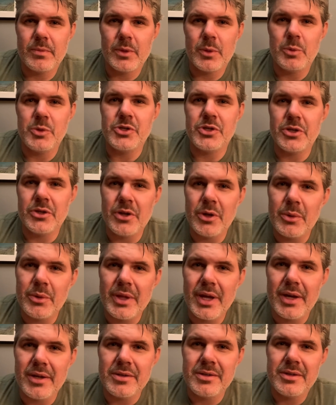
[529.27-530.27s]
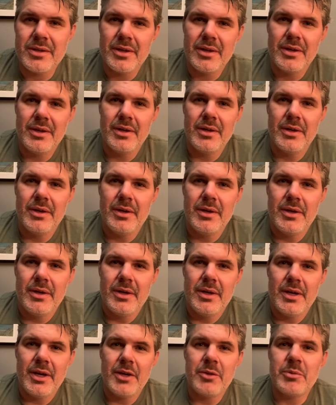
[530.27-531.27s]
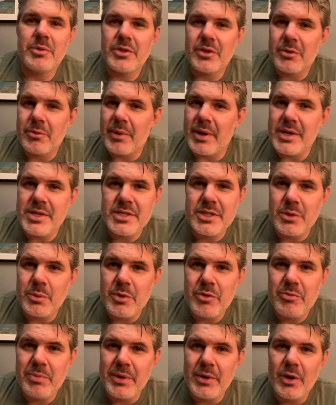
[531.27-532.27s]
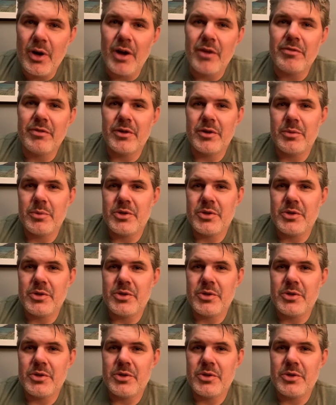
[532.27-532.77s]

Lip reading: We should know that. And with the grace that we've been offered,